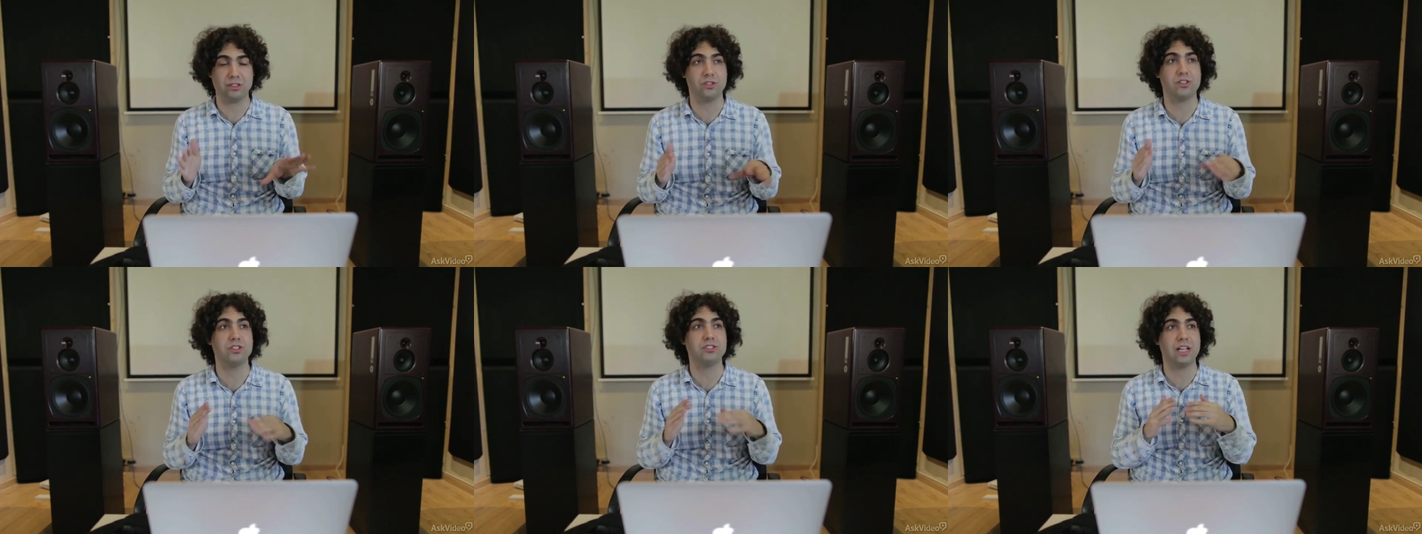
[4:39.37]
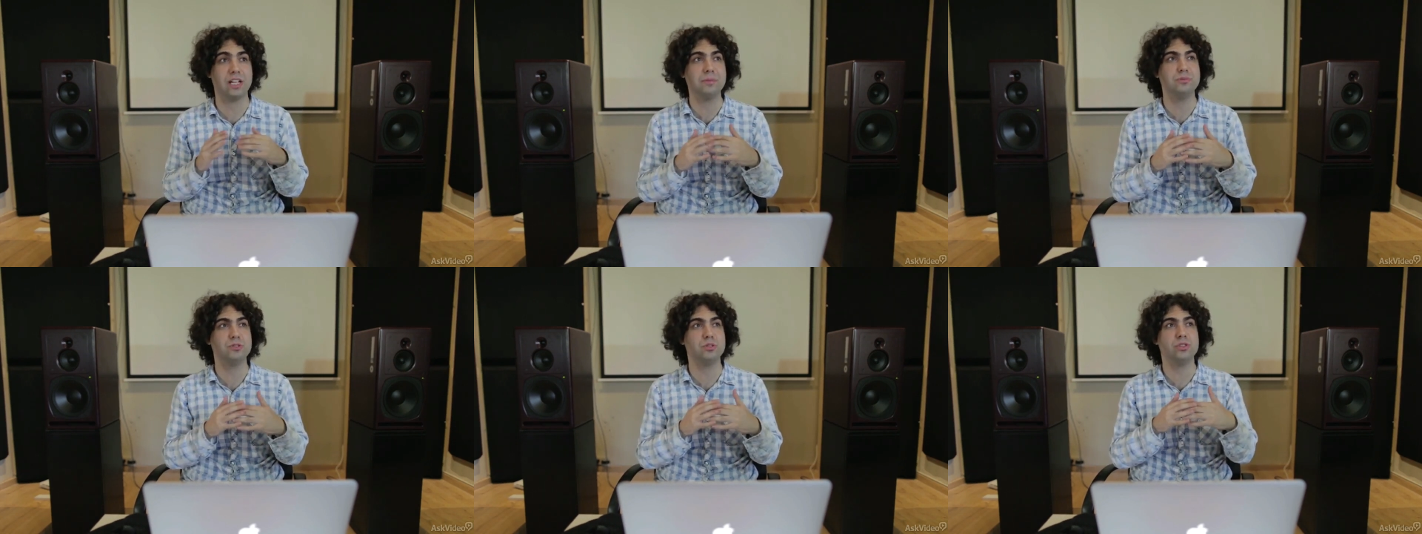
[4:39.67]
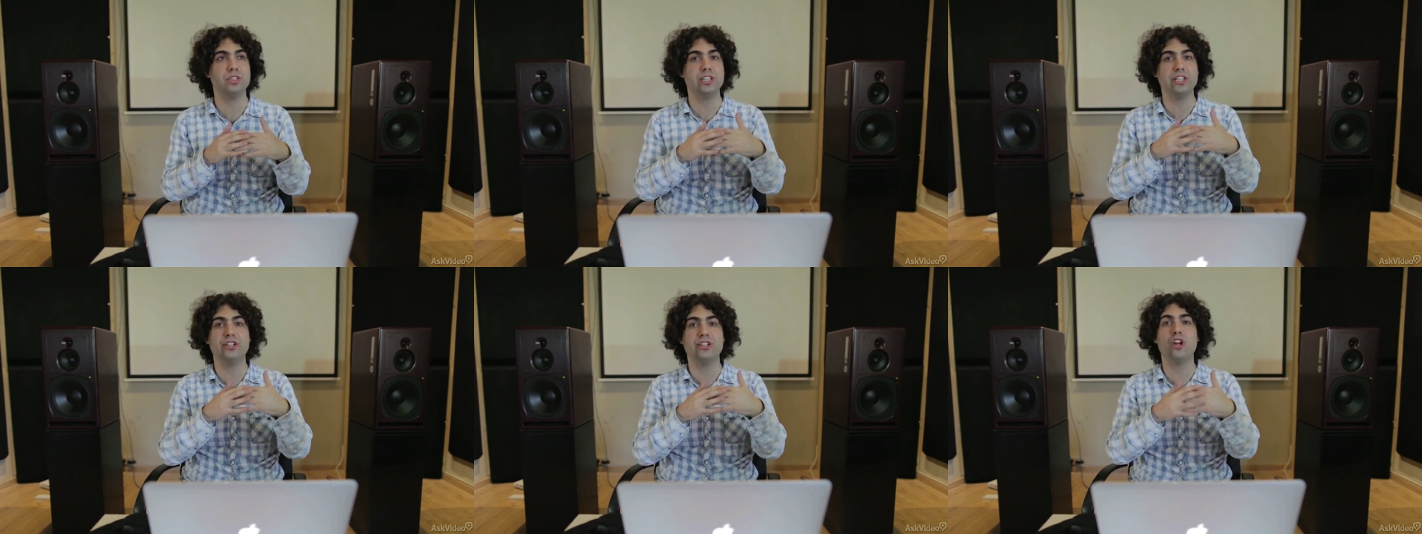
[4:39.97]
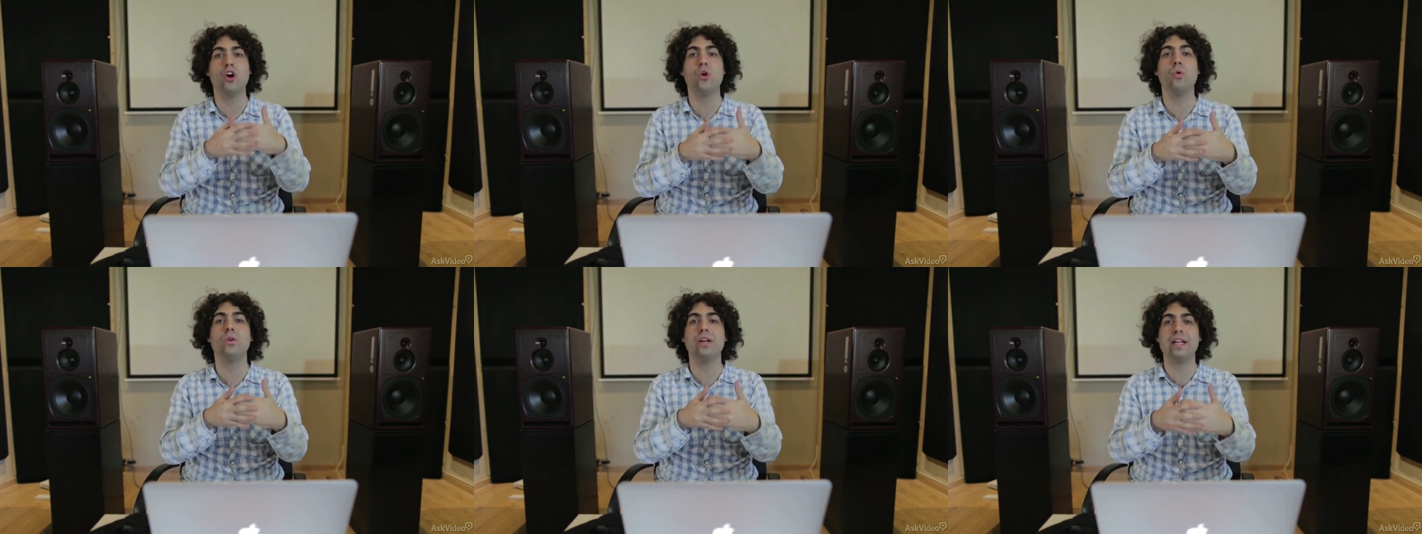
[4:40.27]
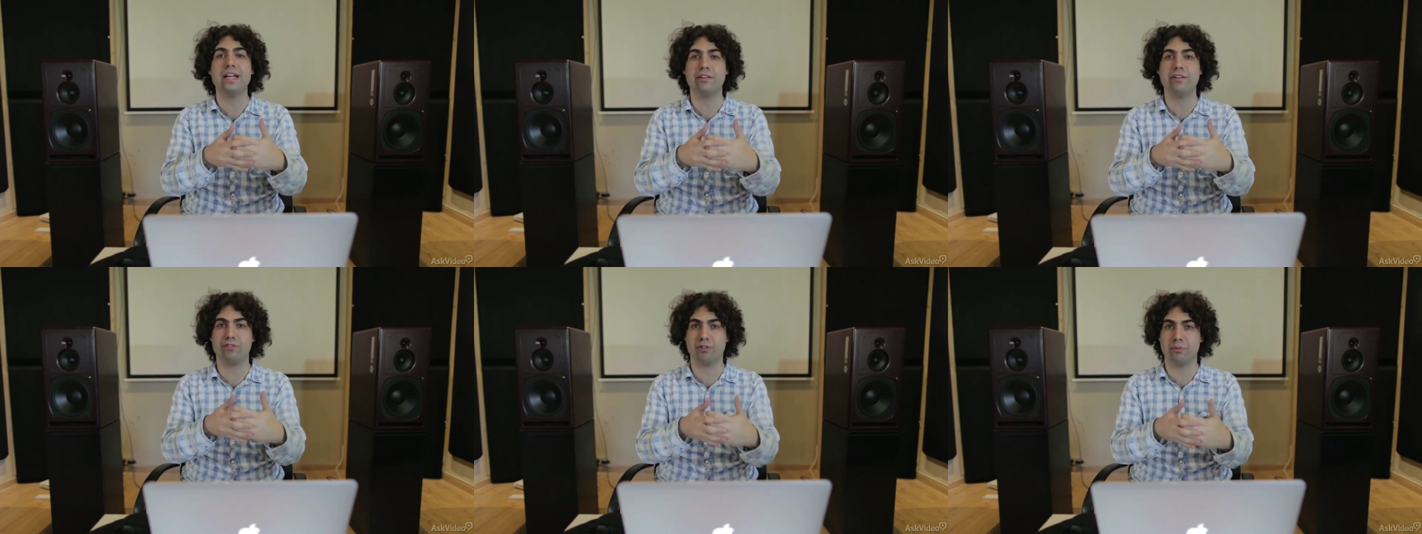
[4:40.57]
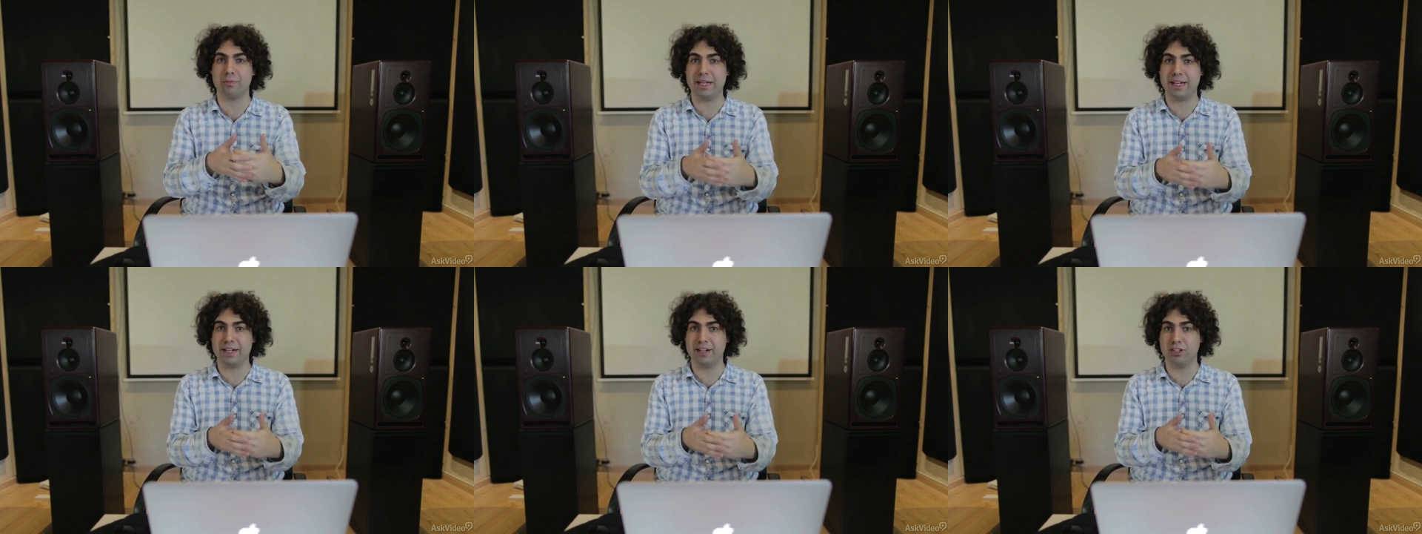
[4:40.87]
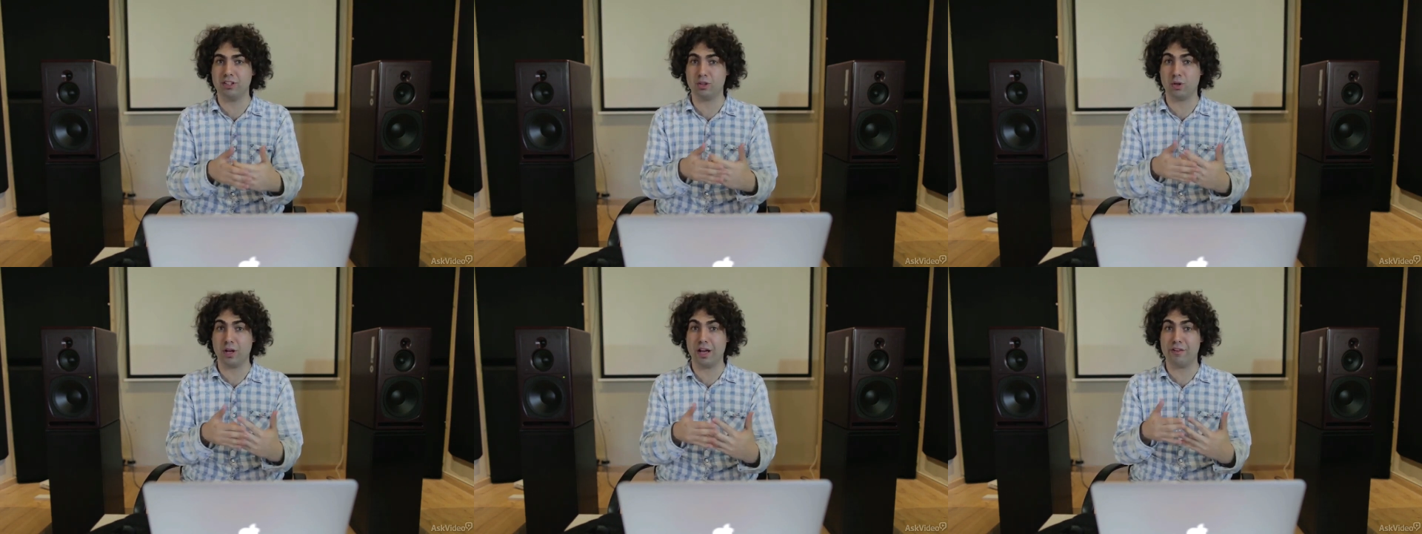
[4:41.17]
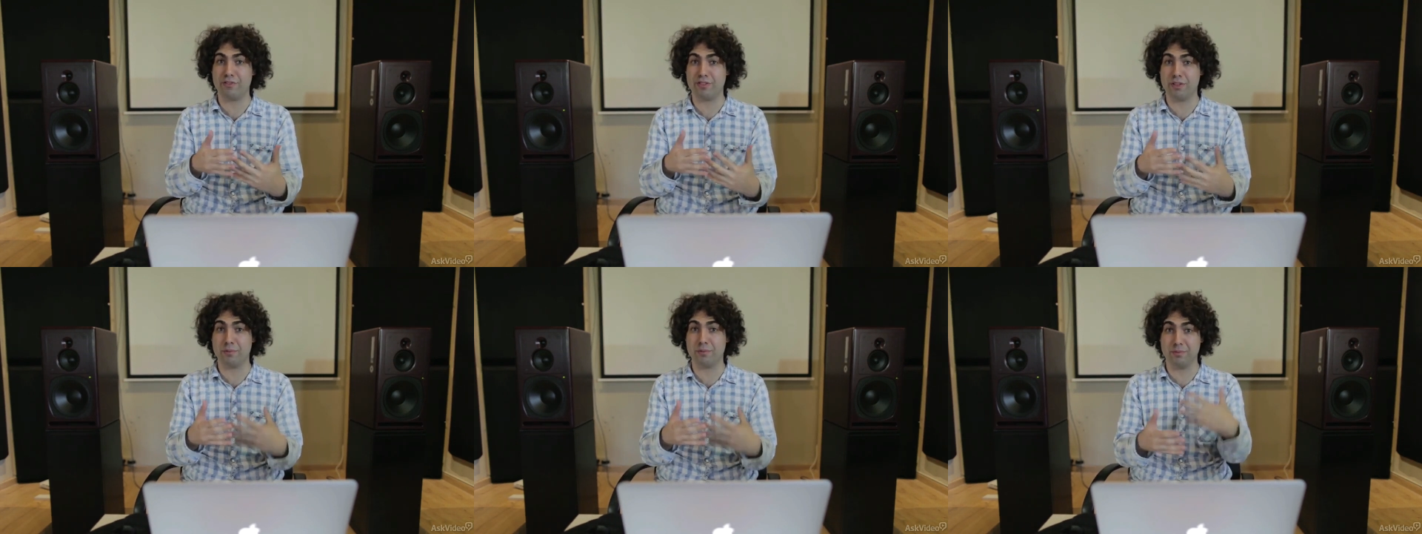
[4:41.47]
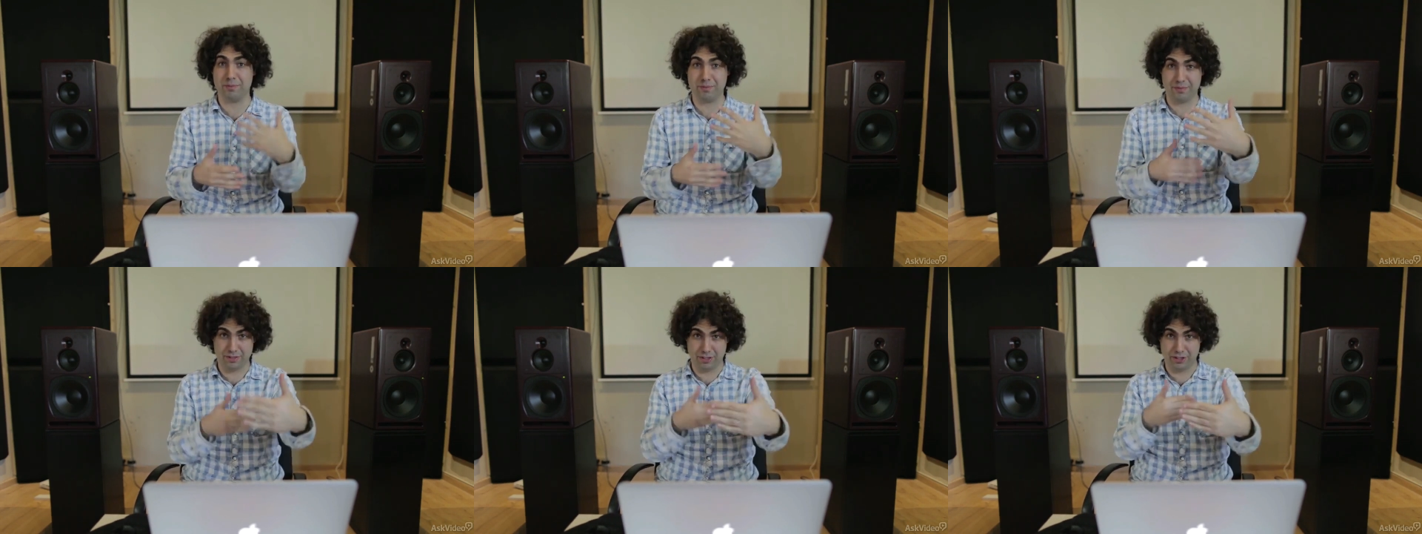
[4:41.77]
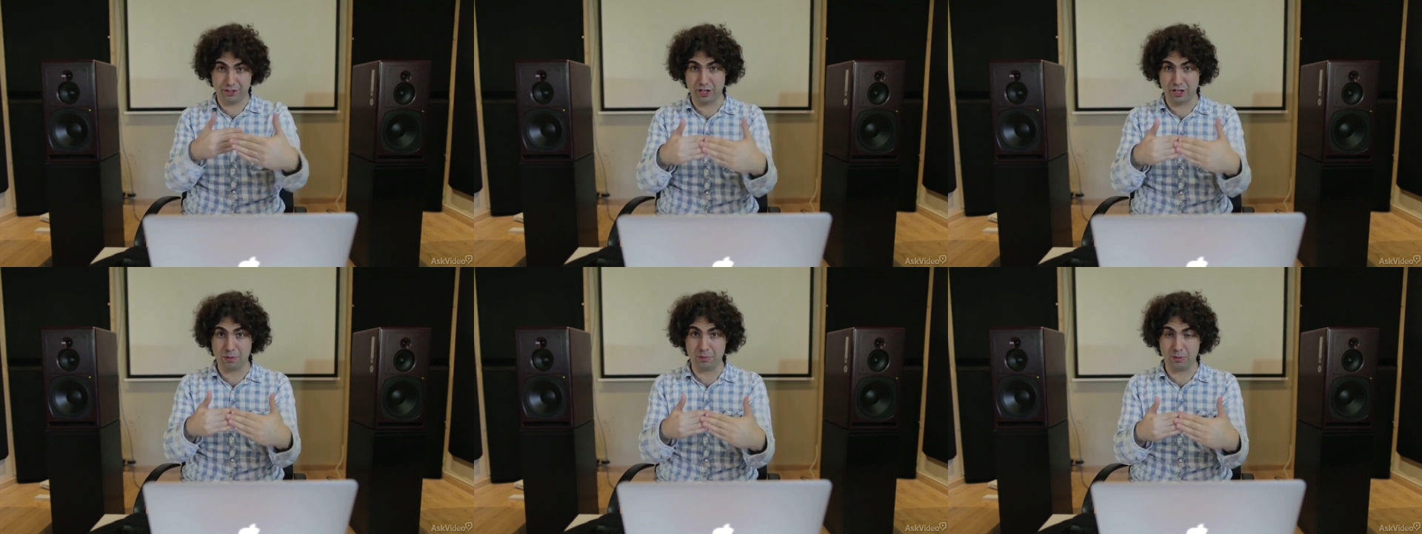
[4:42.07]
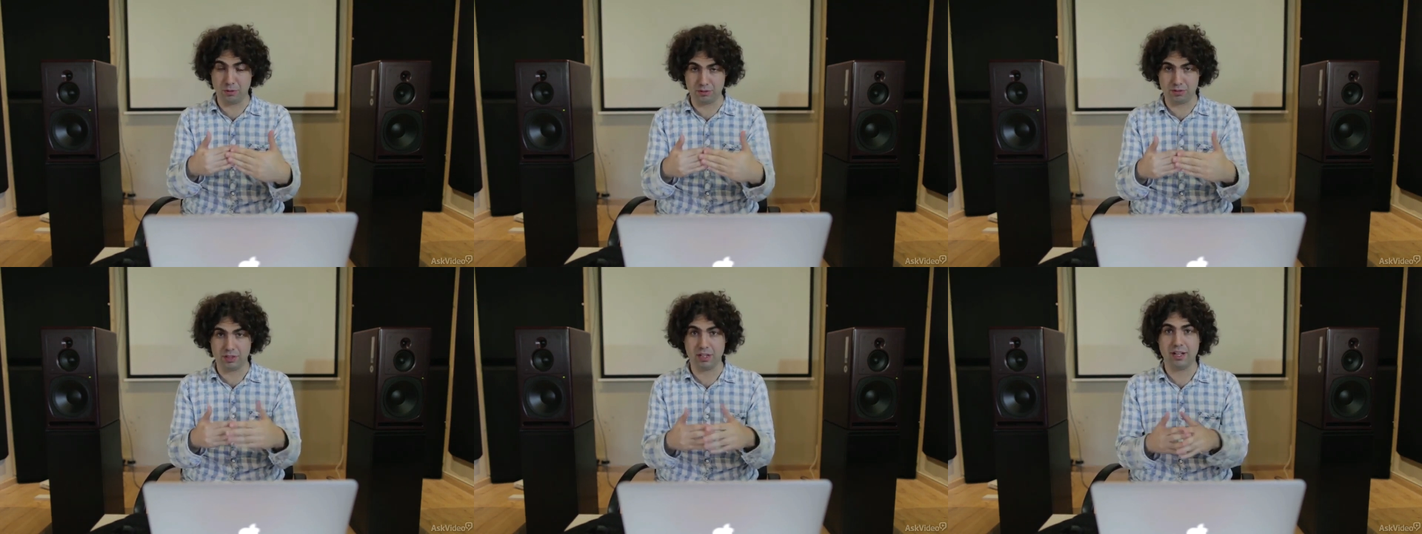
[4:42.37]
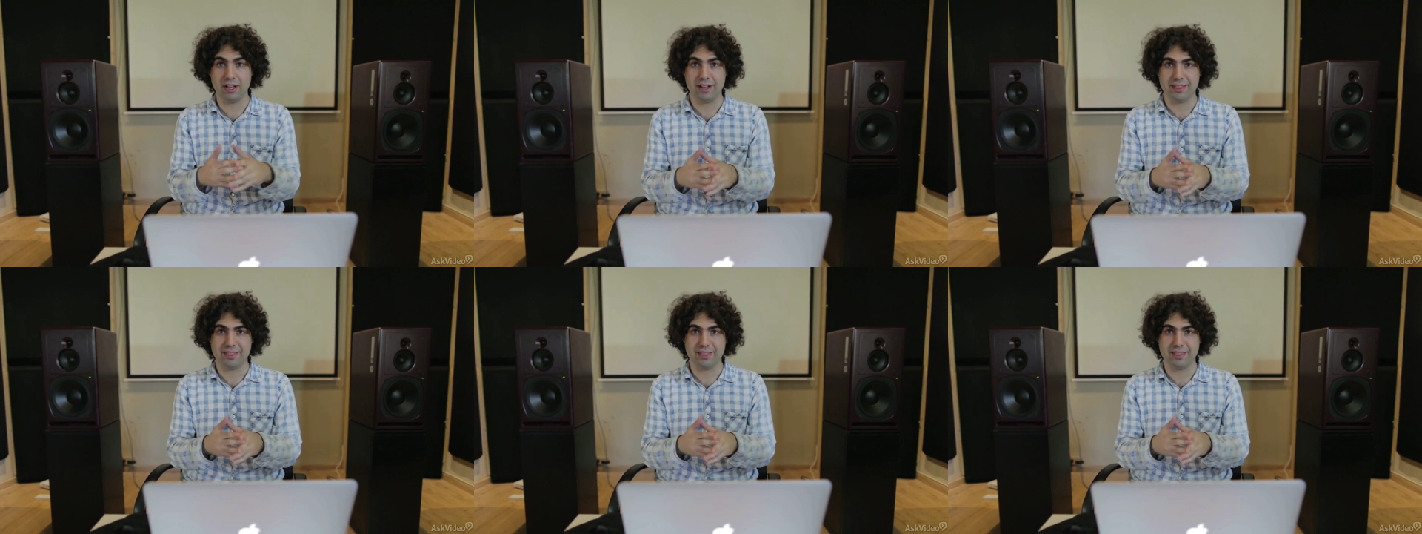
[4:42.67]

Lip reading: so there's absolutely no need for me to have them doubled.